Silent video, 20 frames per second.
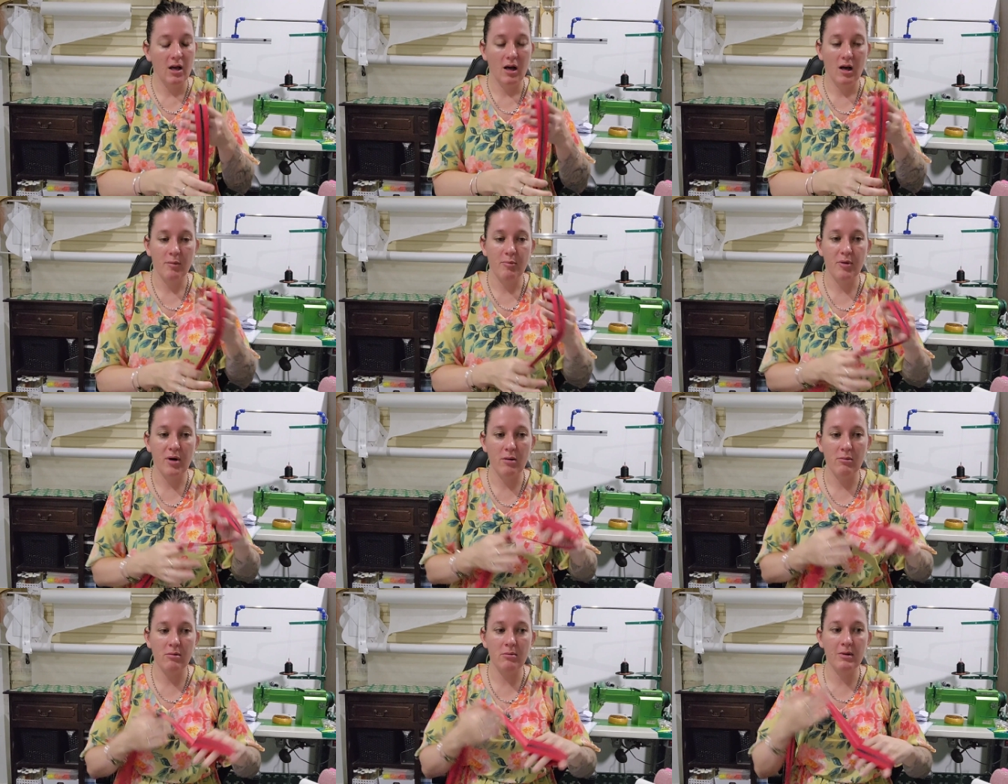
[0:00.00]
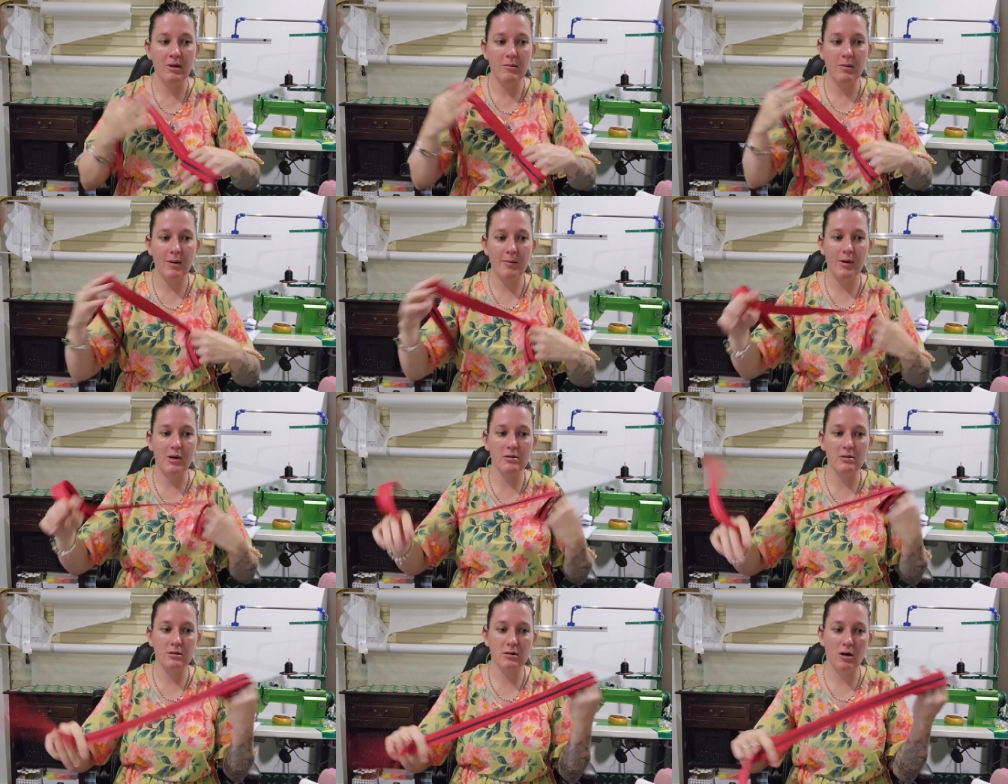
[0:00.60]
are probably my
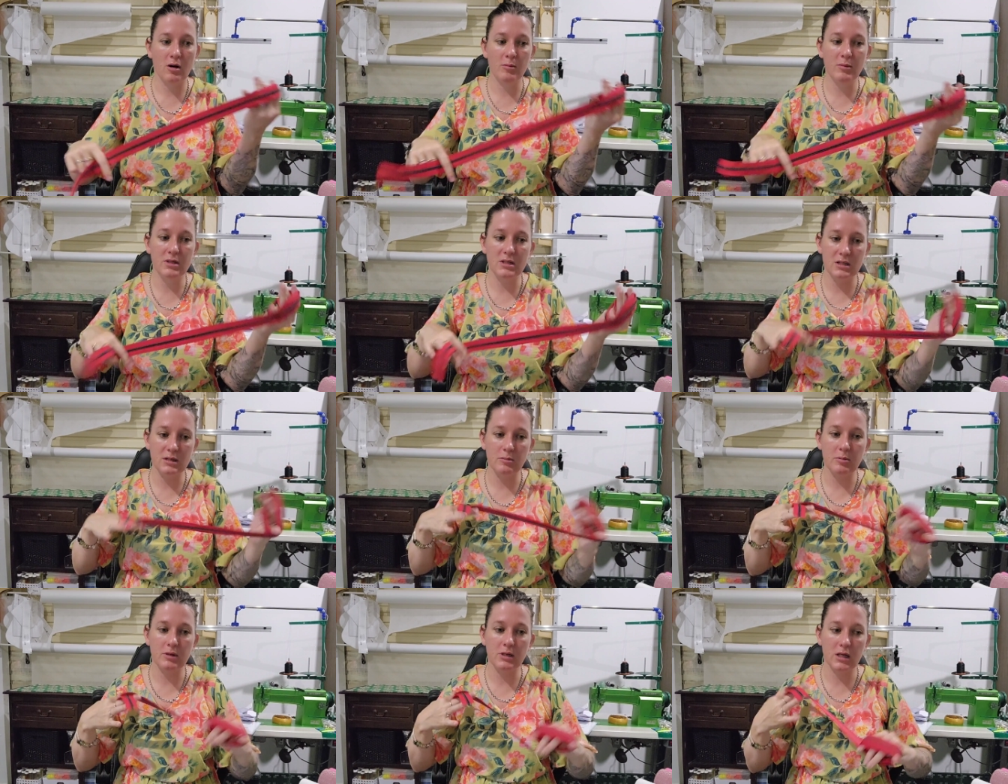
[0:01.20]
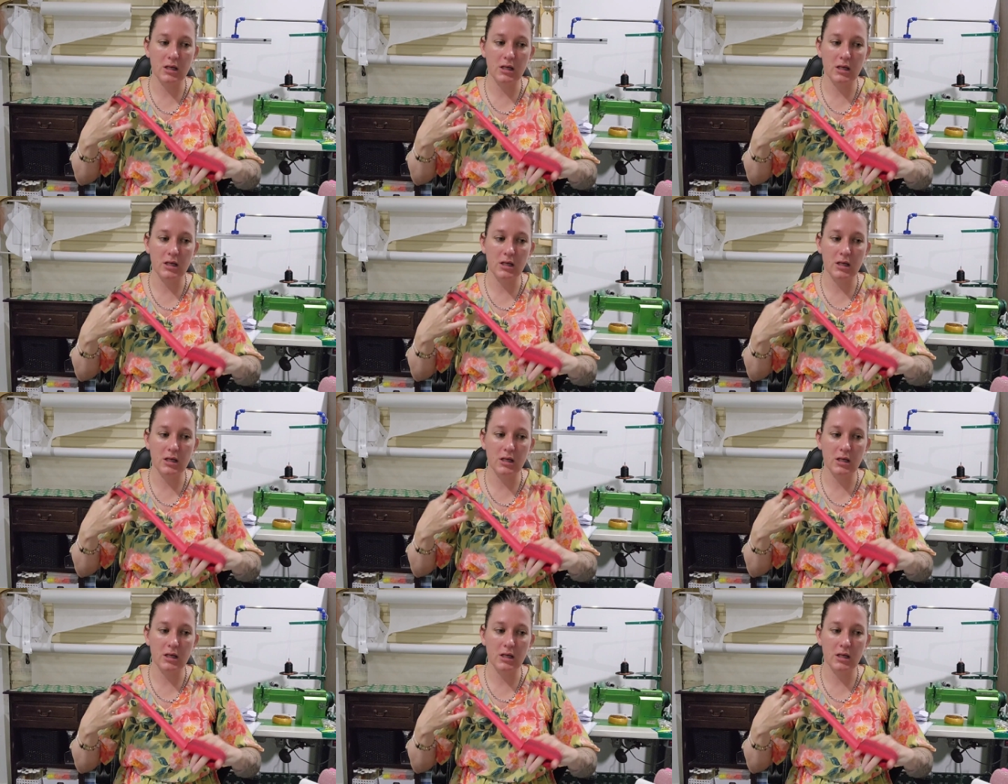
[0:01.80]
most common zipper